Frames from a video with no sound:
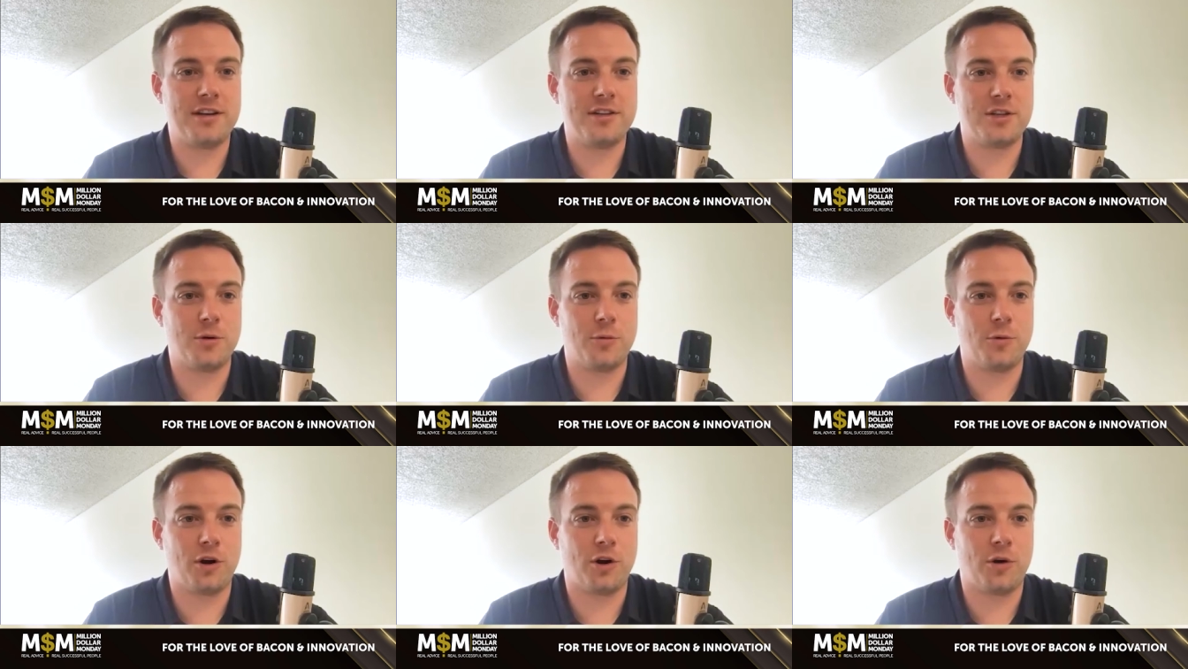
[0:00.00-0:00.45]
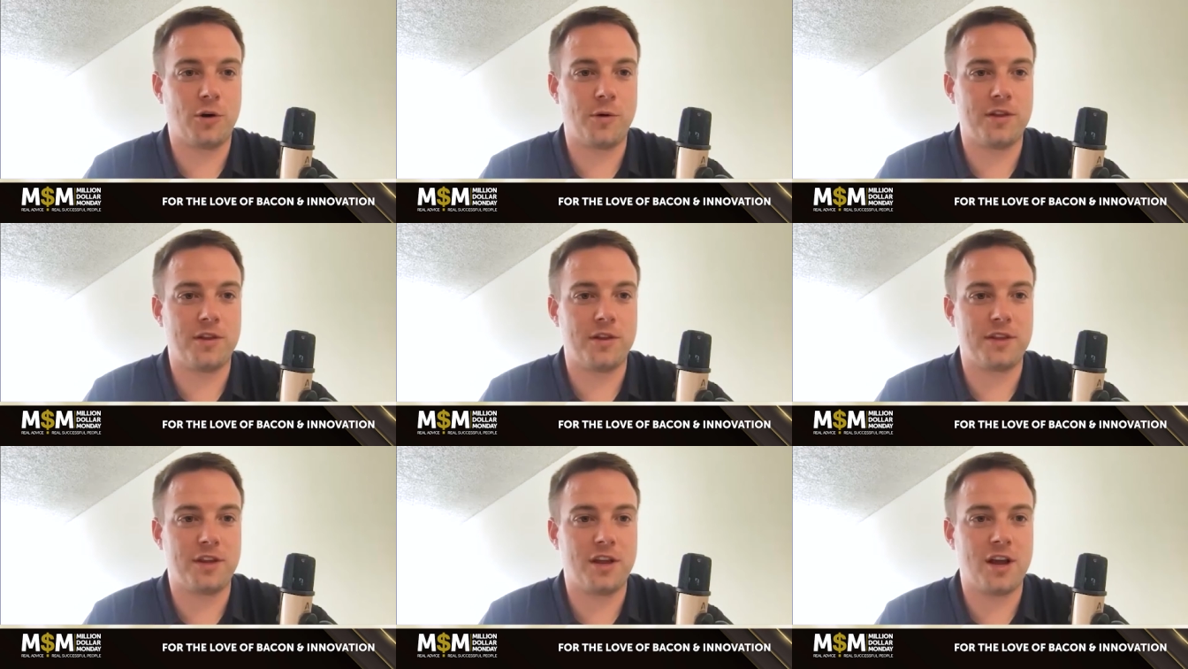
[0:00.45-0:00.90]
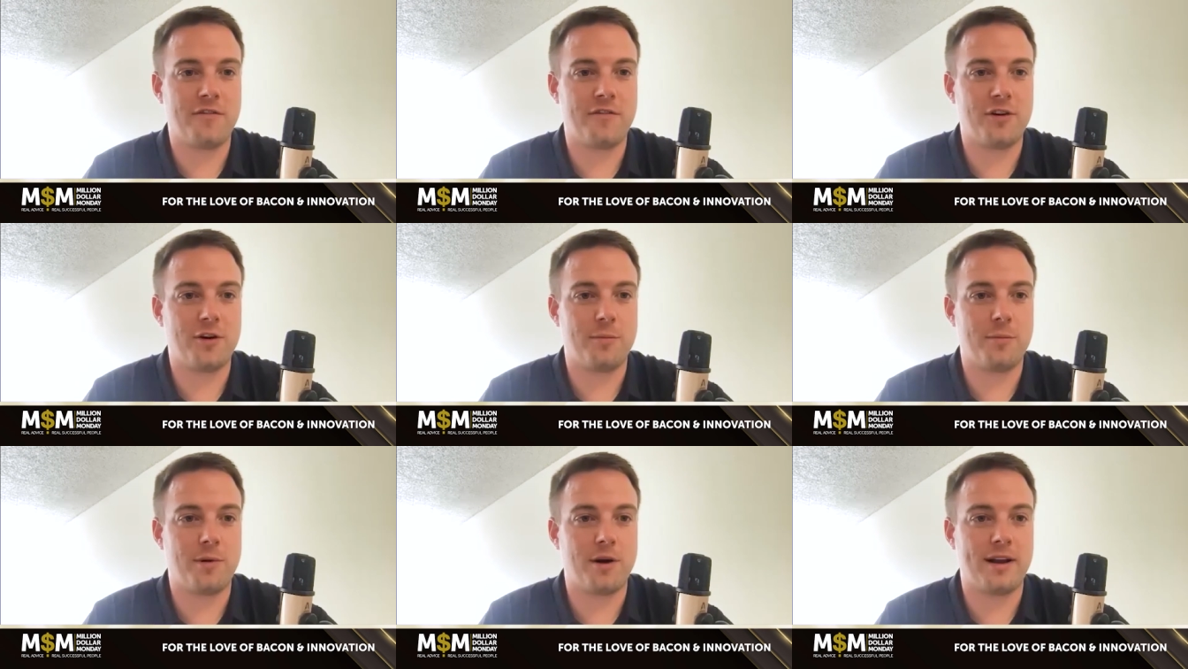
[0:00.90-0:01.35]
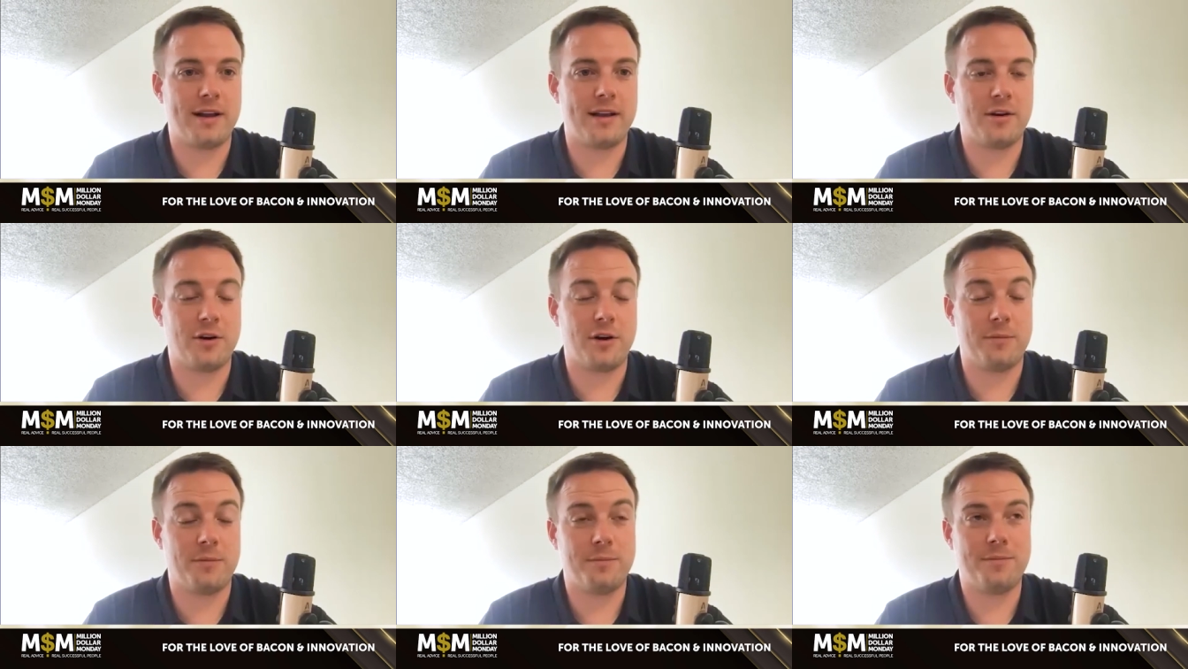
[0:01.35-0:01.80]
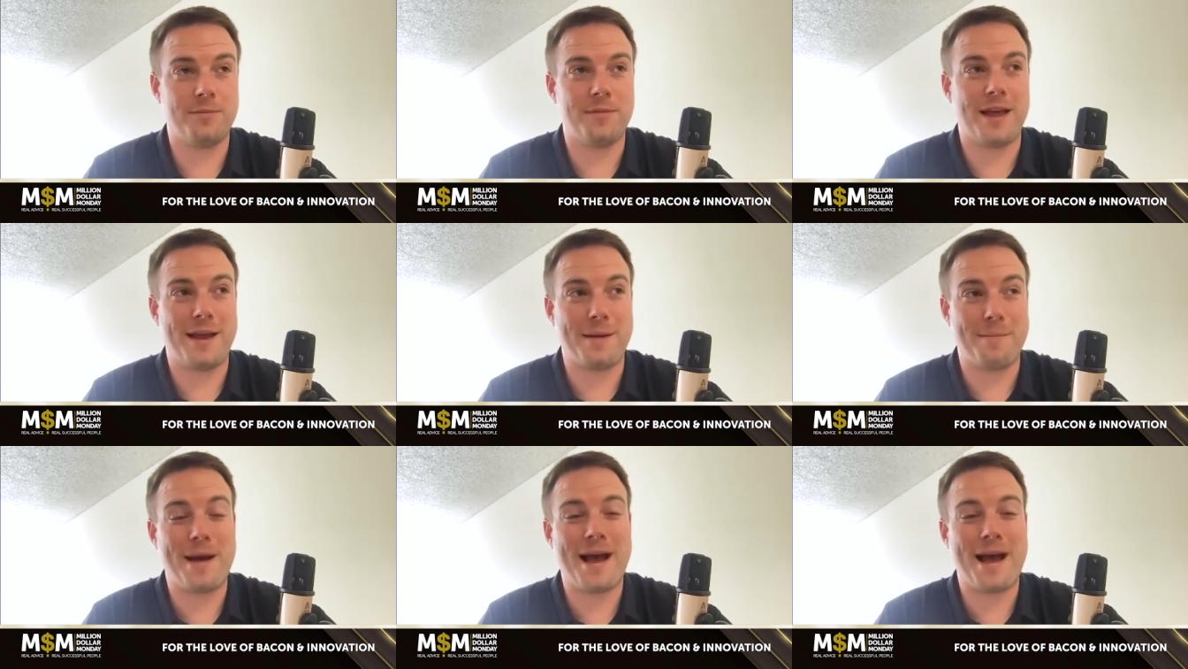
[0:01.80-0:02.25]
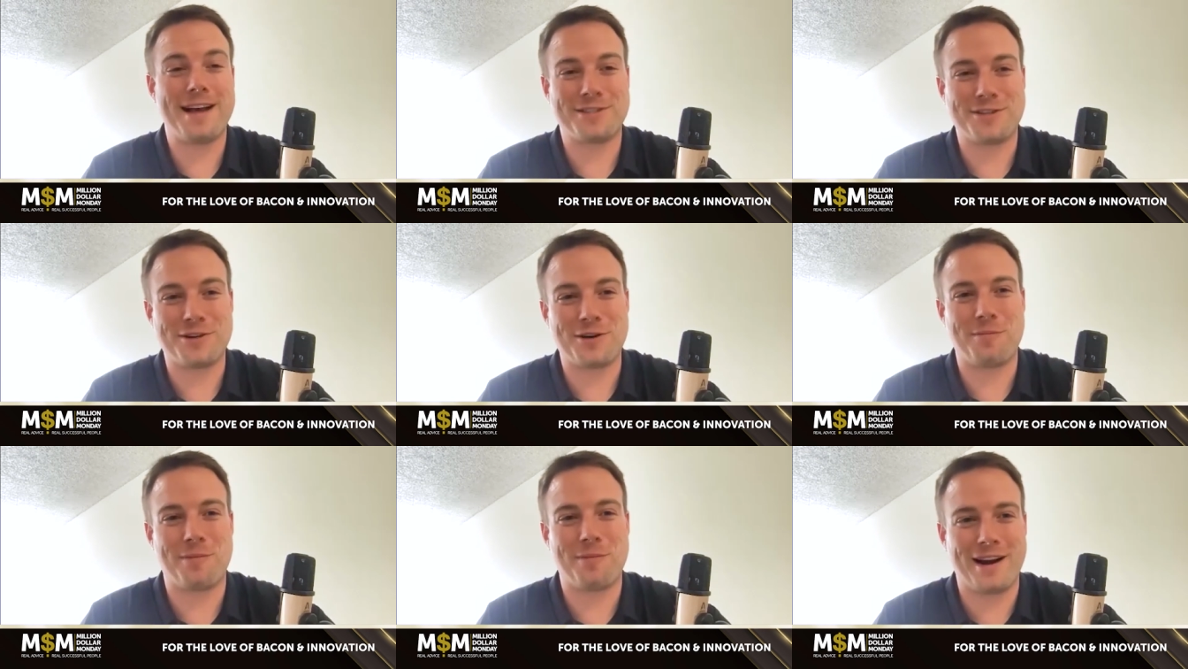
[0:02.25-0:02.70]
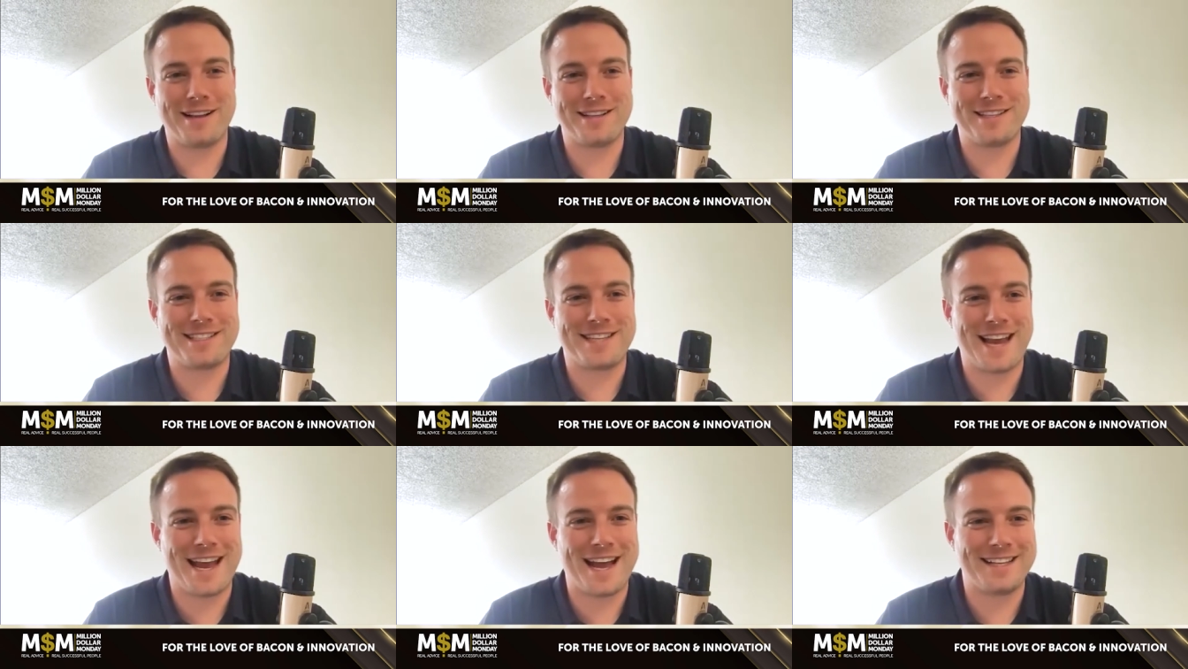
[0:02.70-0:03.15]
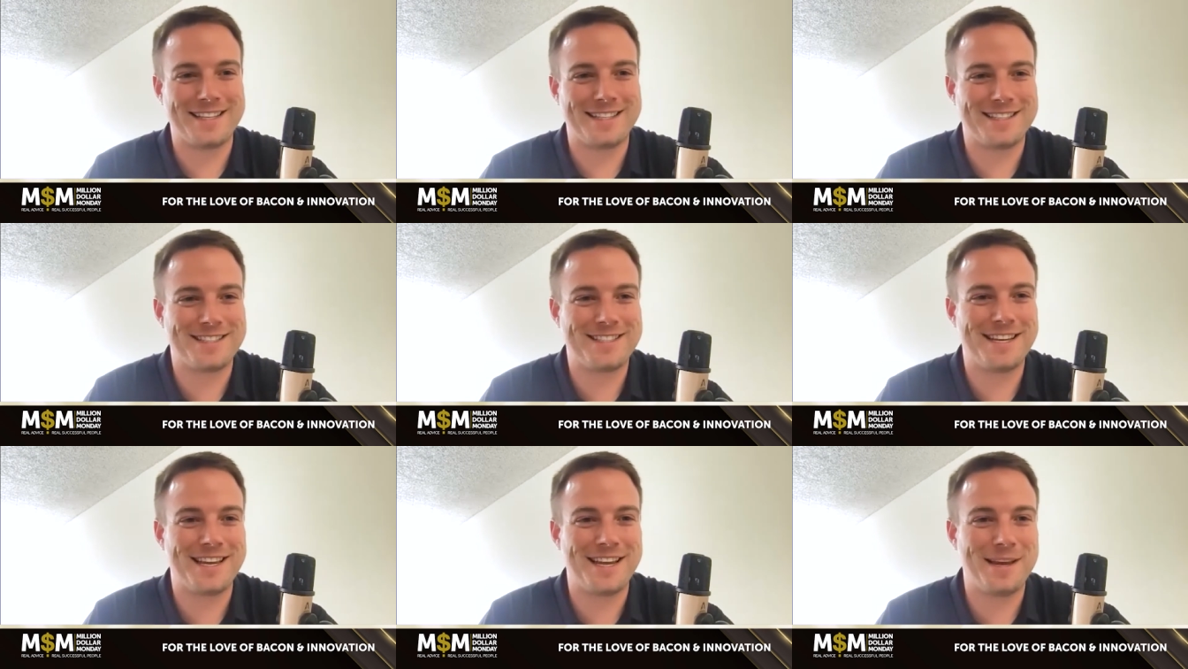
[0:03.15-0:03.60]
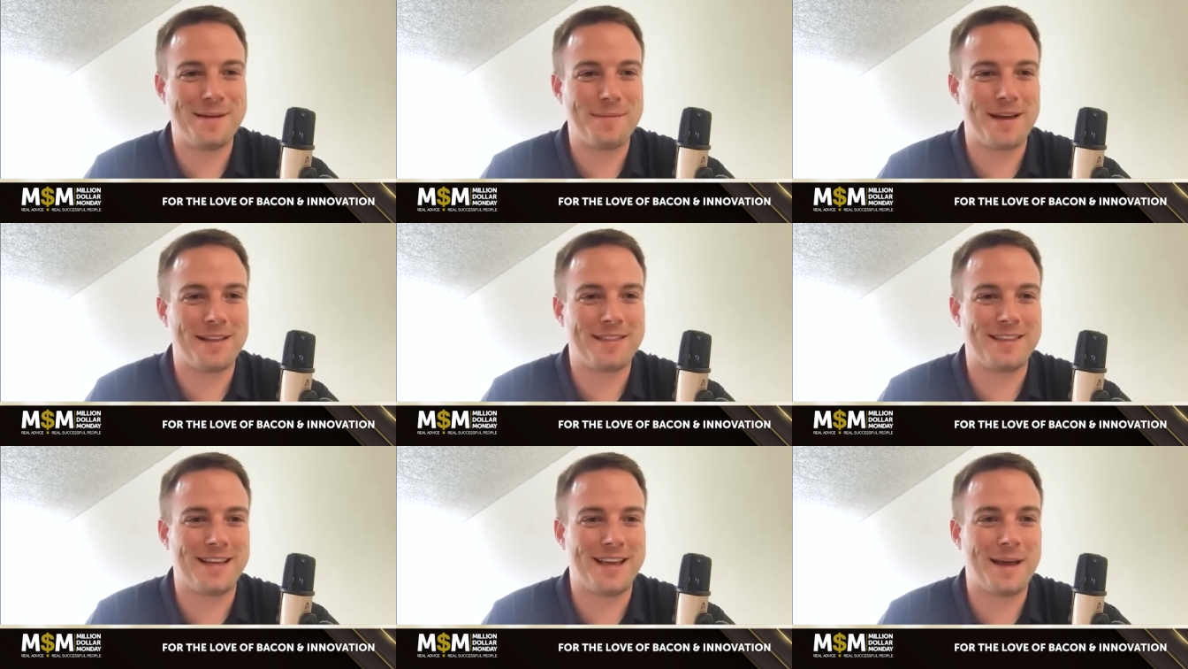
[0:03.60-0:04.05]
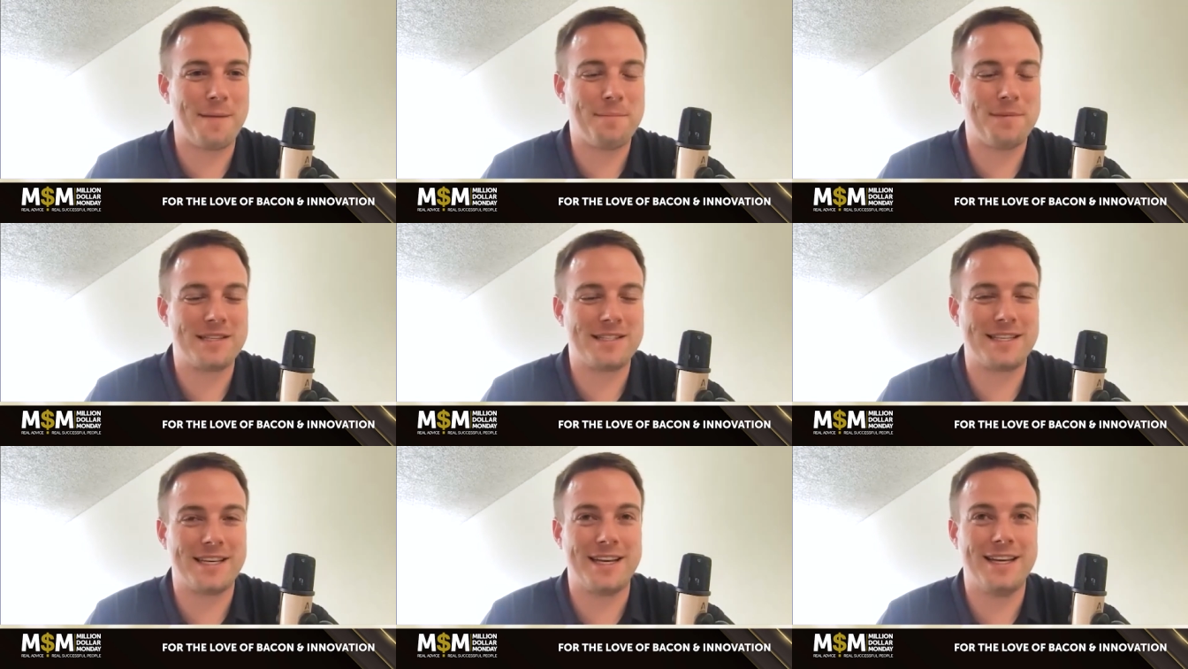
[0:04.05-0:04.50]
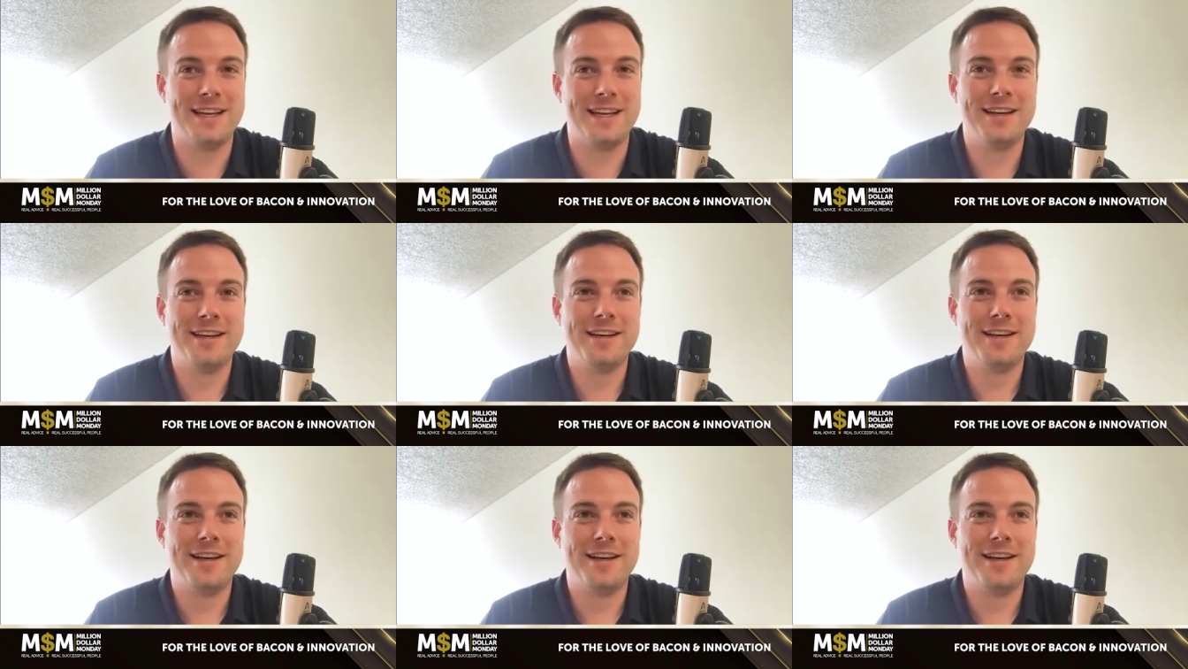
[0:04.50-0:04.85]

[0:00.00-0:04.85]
to work with Governor Brand or Ambassador Branstad's team at the embassy